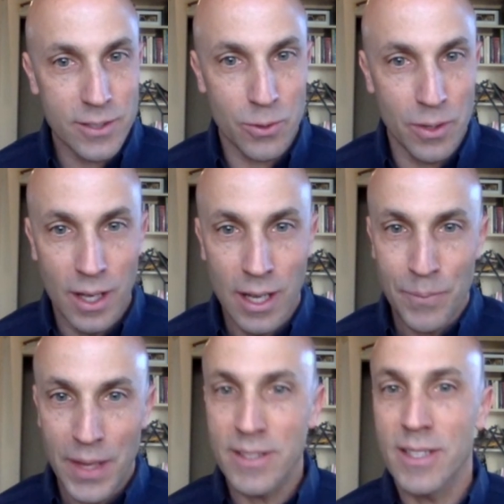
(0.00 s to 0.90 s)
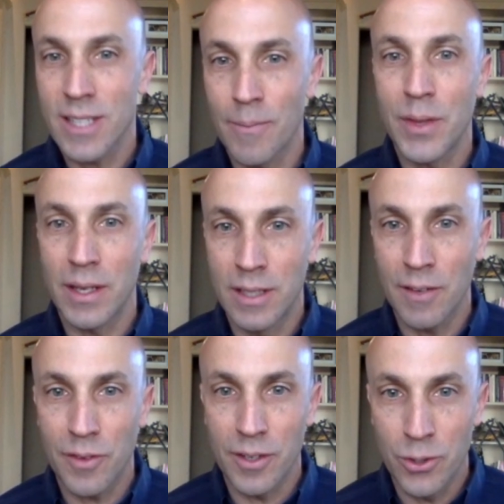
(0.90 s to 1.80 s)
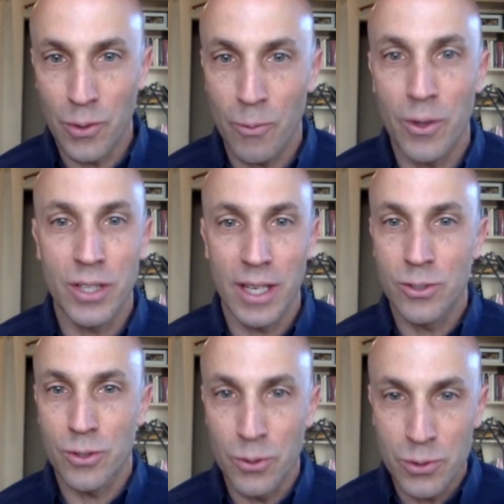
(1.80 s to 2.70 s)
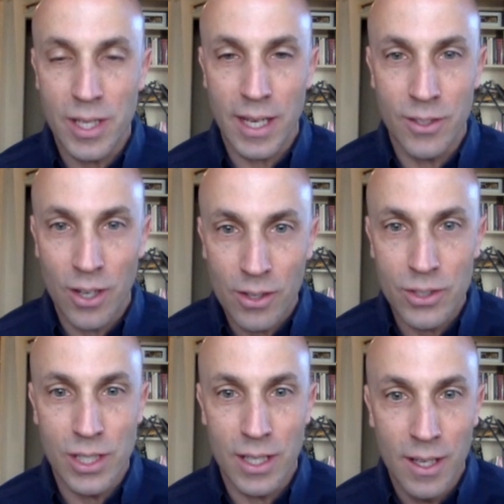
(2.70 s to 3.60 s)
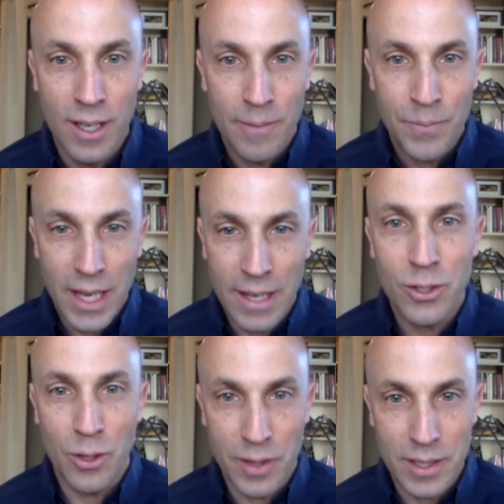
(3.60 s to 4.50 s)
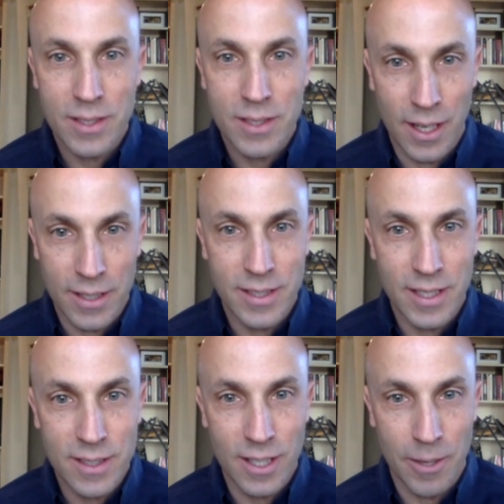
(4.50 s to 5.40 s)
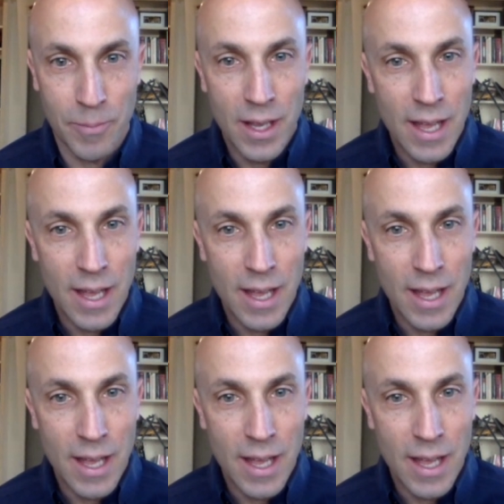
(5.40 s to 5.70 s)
Or is it something different? Do I want to introduce technology into this system?